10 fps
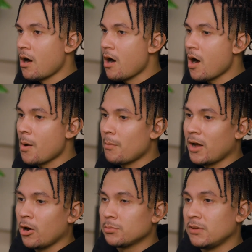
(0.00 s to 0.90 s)

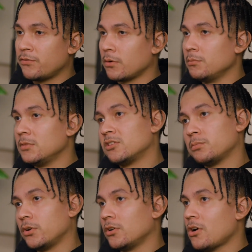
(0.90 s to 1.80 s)
I hope that from
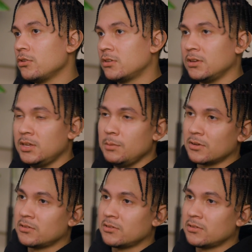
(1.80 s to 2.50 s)
this point on you can keep